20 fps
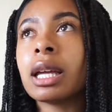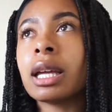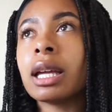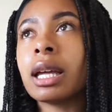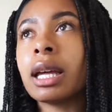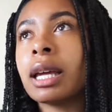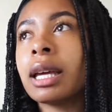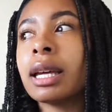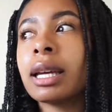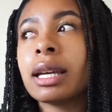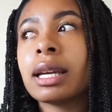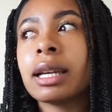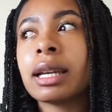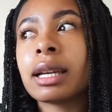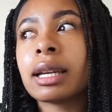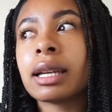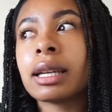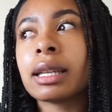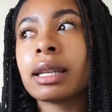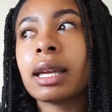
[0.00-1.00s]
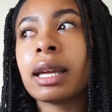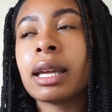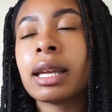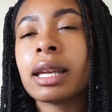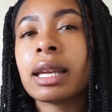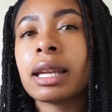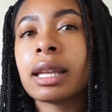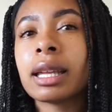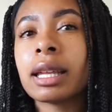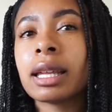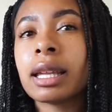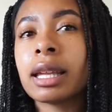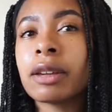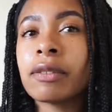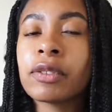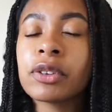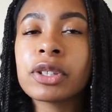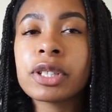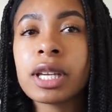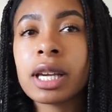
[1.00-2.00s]
And
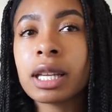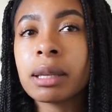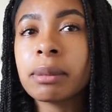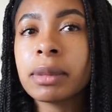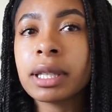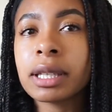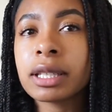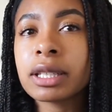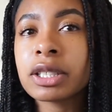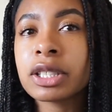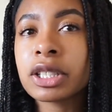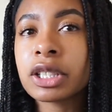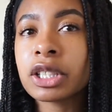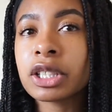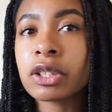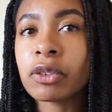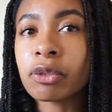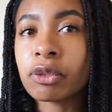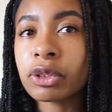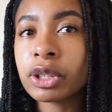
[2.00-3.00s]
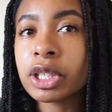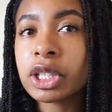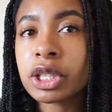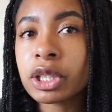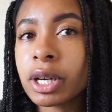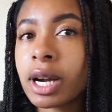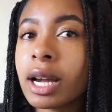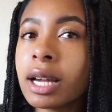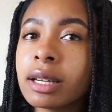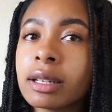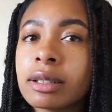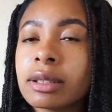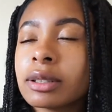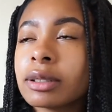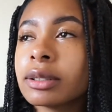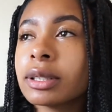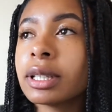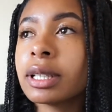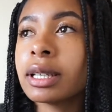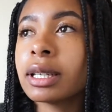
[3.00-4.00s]
if you're telling me that it's just a free
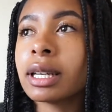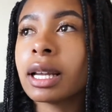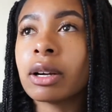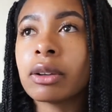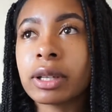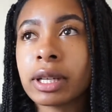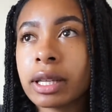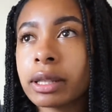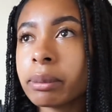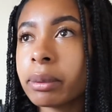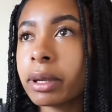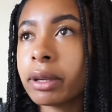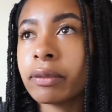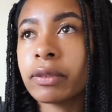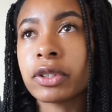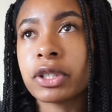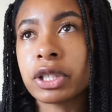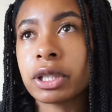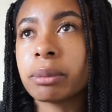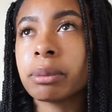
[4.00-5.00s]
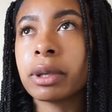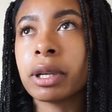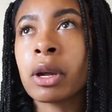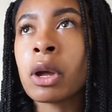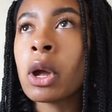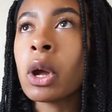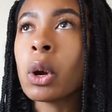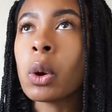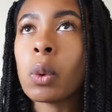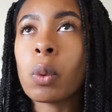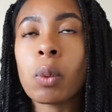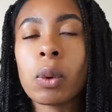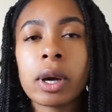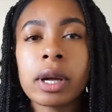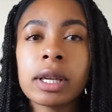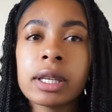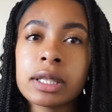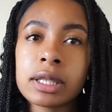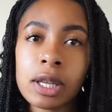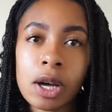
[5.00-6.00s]
trial and I only have to pay for shipping,
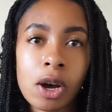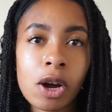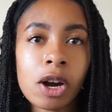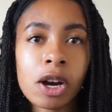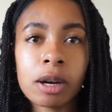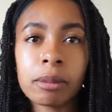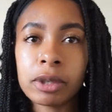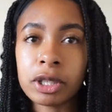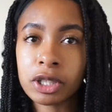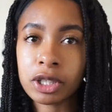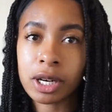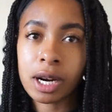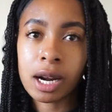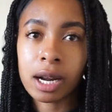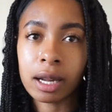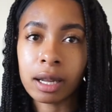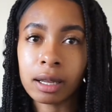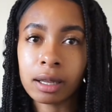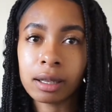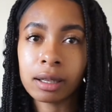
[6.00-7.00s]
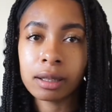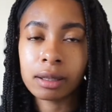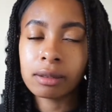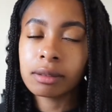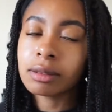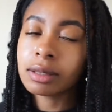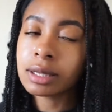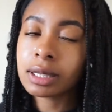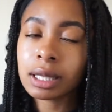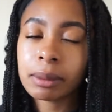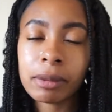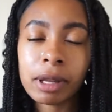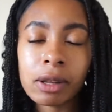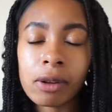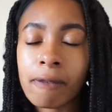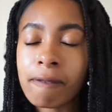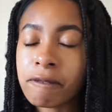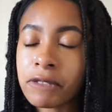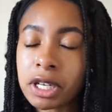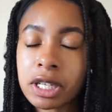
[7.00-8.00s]
what is the harm in trying? You can take my
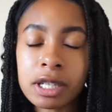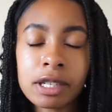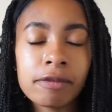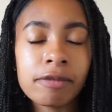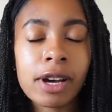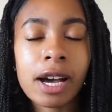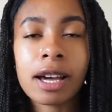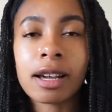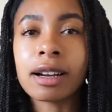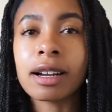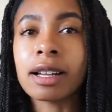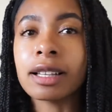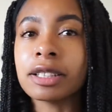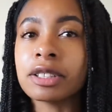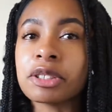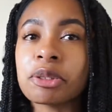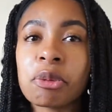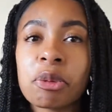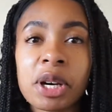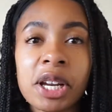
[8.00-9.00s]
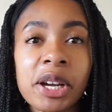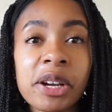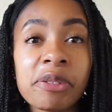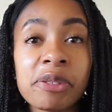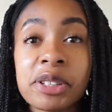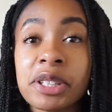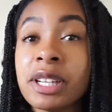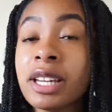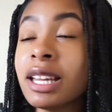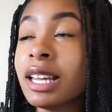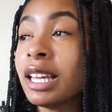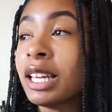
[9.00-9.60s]
little funky $5, whatever.